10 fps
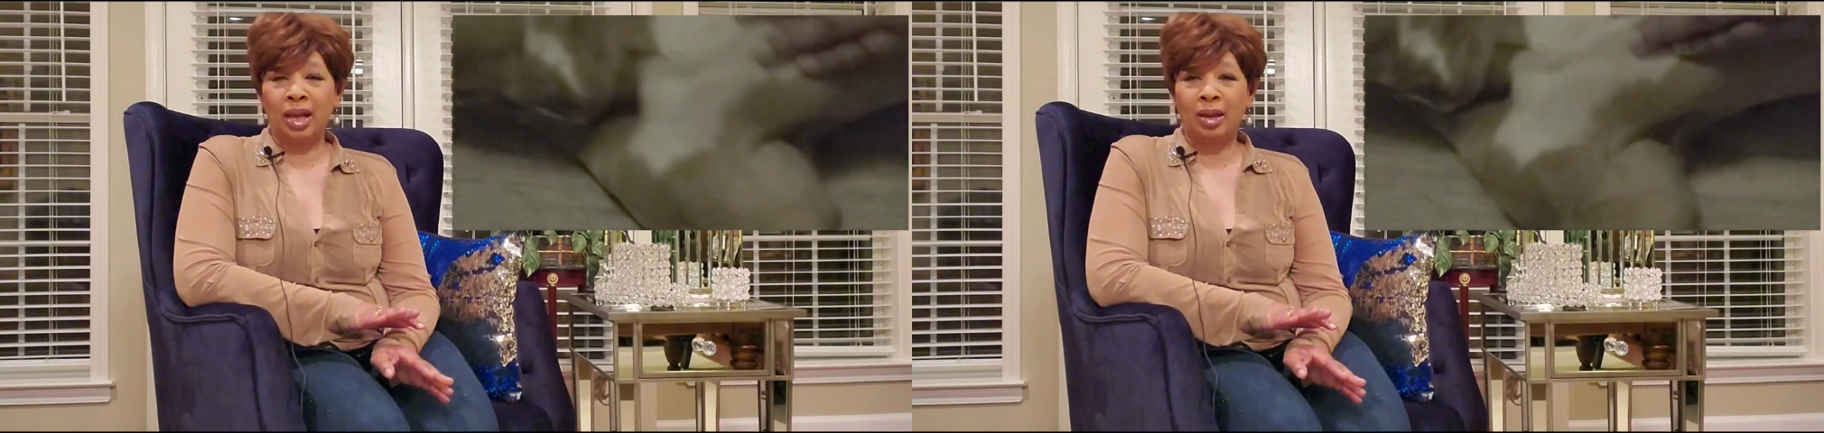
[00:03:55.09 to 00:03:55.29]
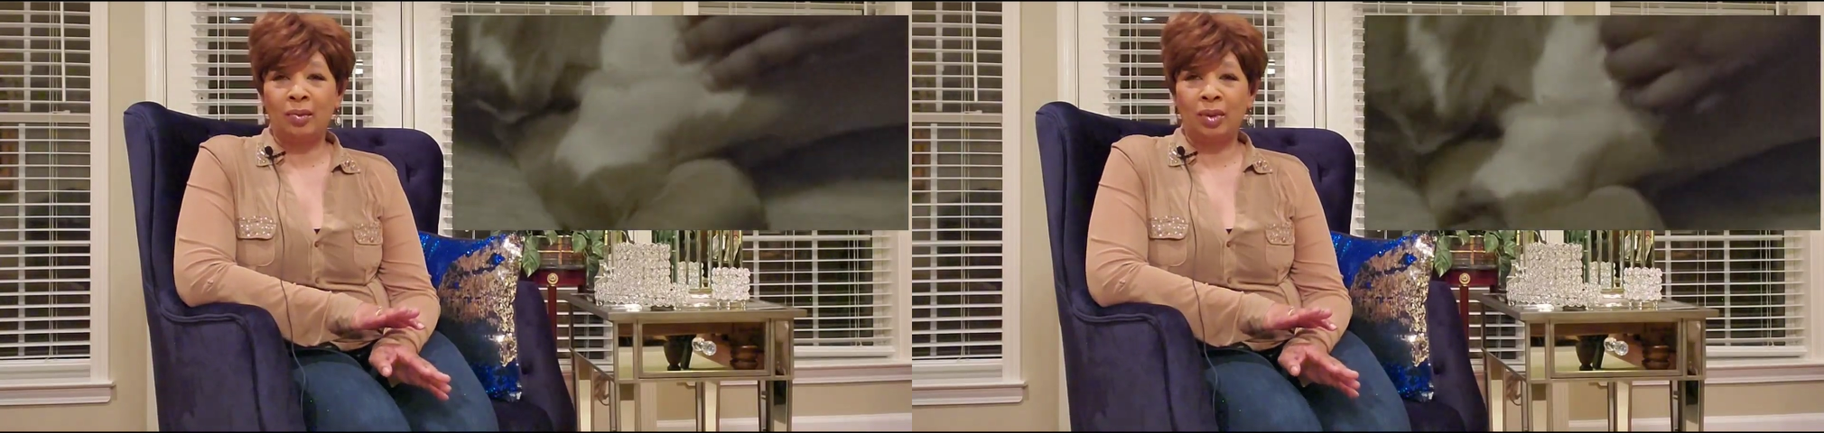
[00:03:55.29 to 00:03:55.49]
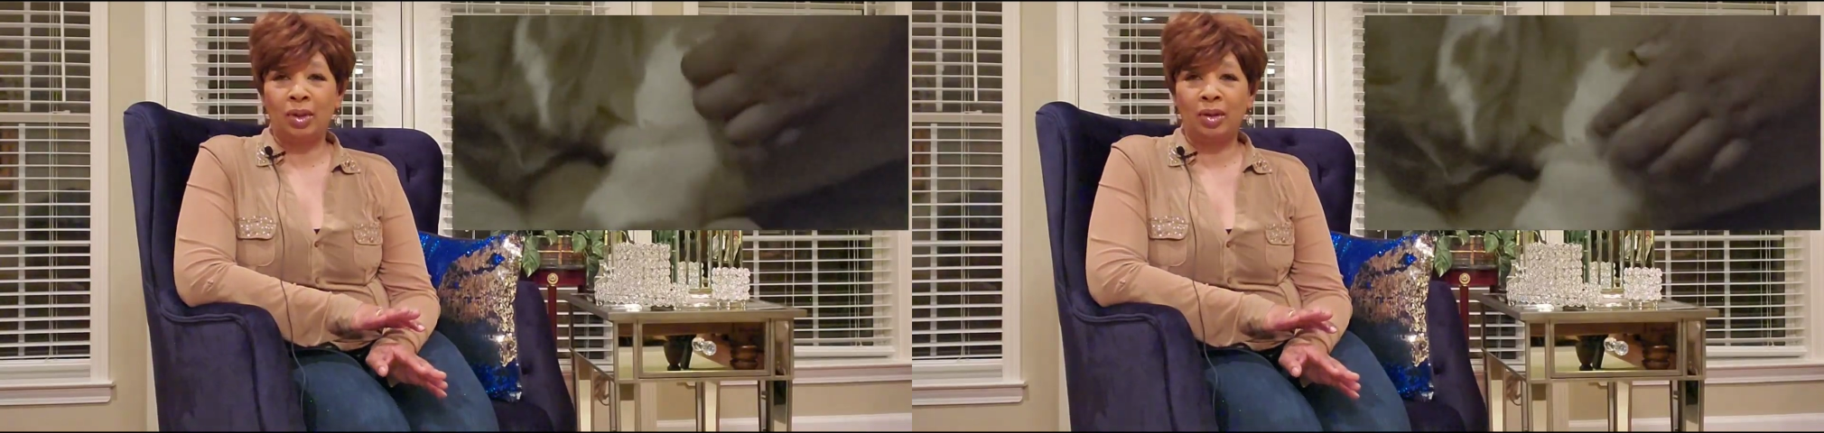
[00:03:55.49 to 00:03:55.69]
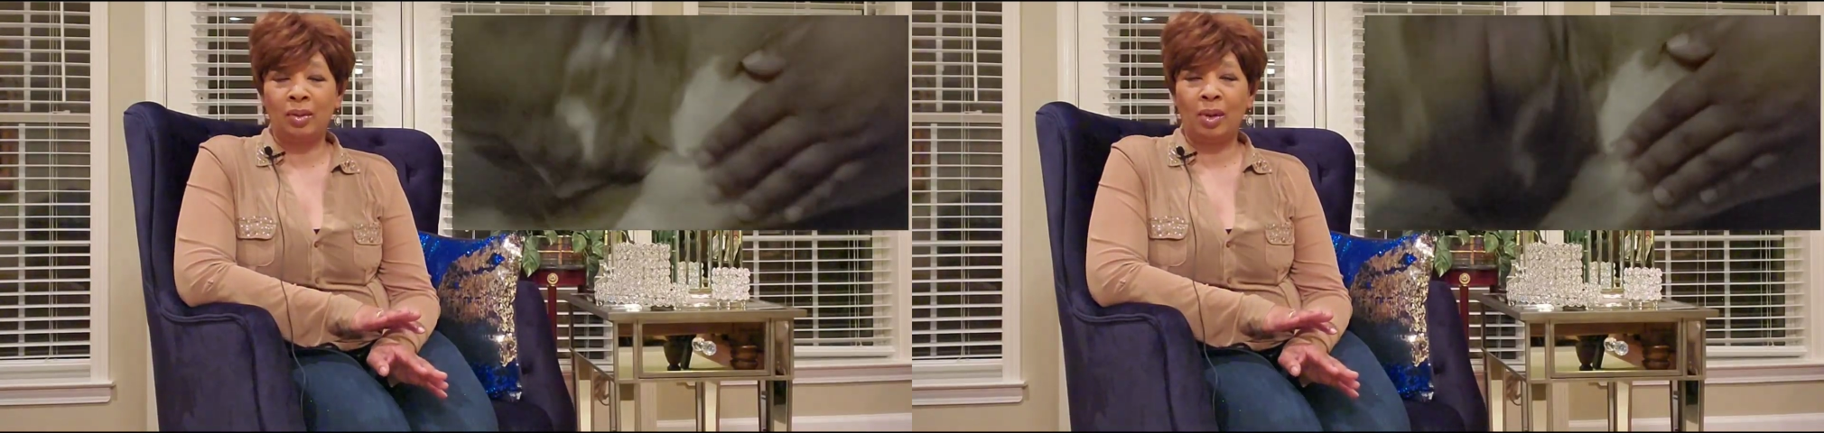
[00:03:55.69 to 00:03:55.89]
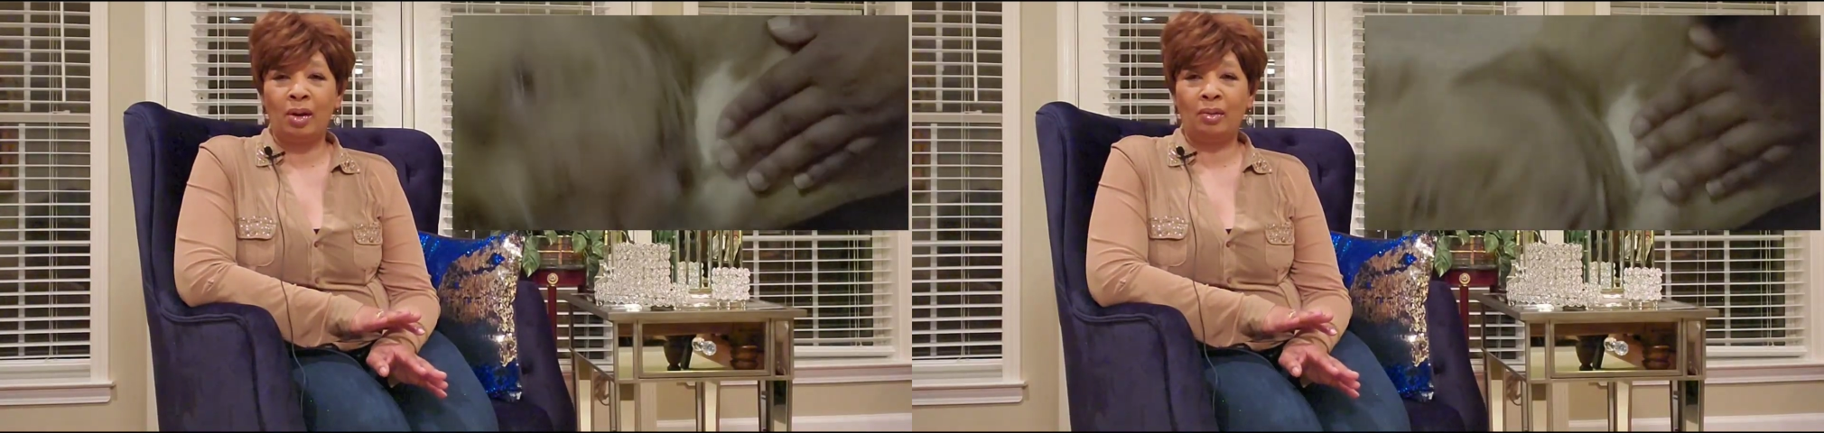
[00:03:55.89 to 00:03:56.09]
day with
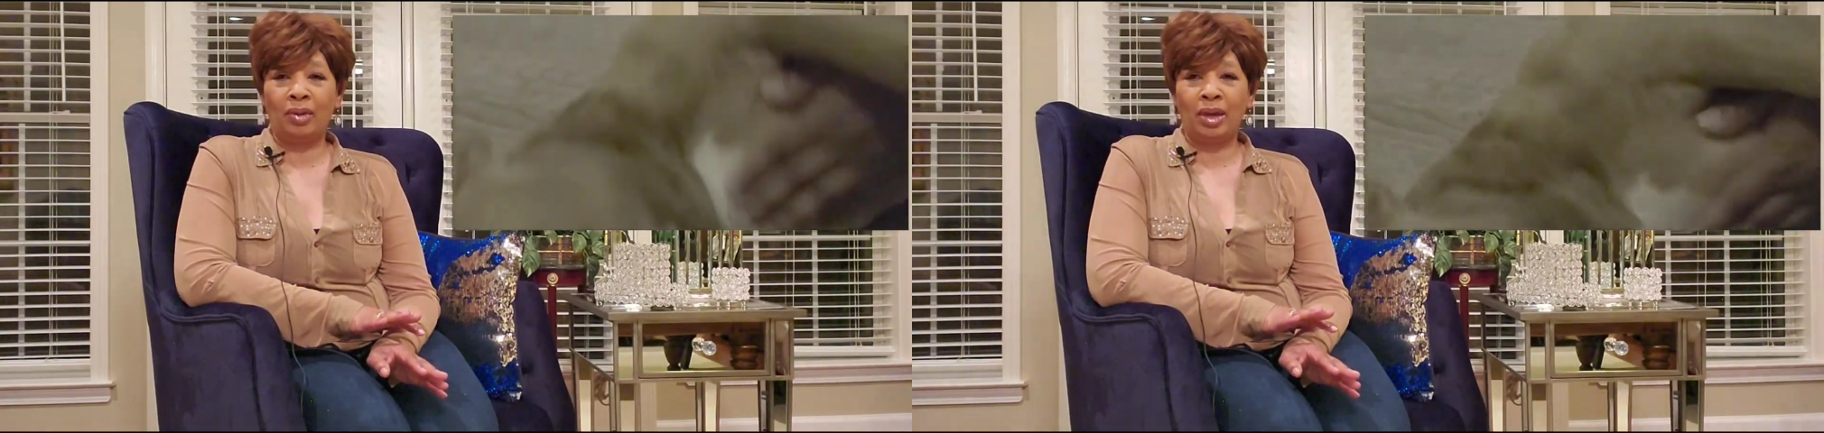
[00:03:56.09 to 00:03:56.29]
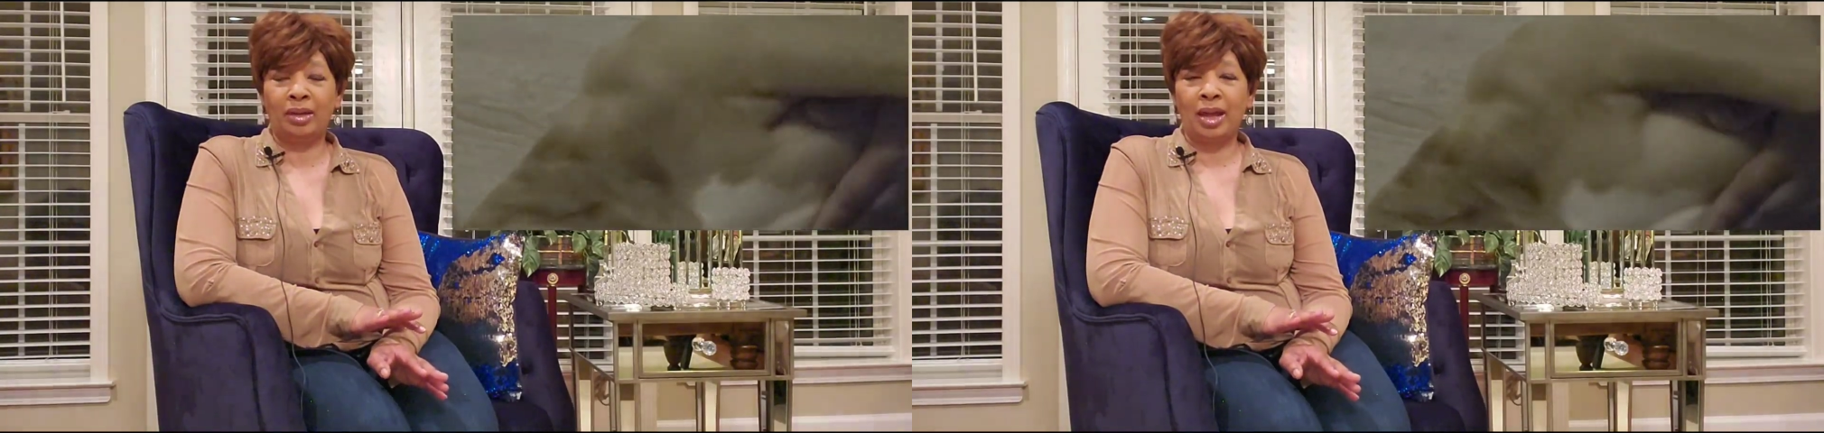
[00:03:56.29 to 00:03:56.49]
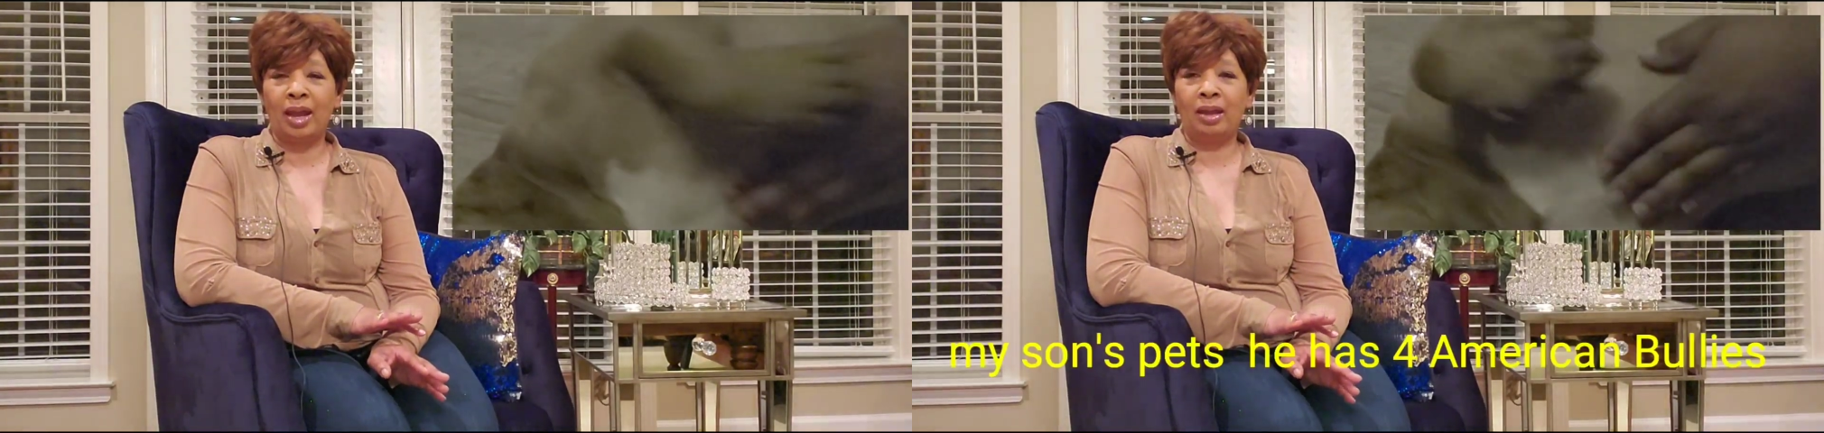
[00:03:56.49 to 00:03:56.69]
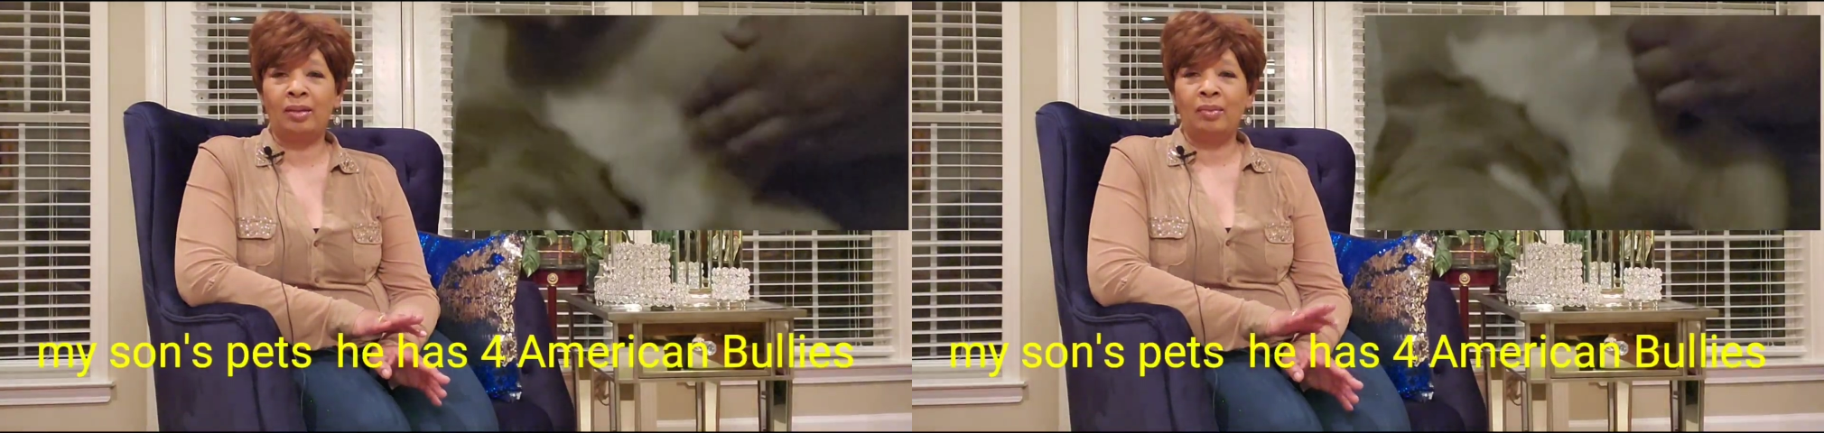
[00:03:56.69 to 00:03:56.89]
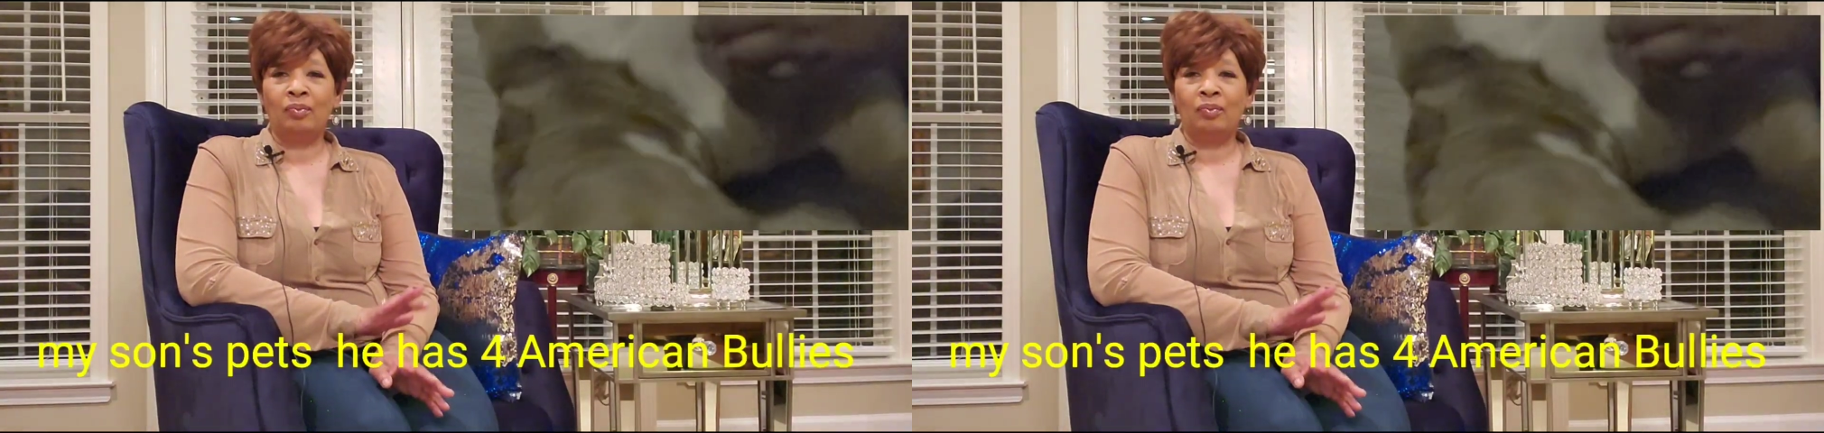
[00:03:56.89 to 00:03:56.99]
him all that day.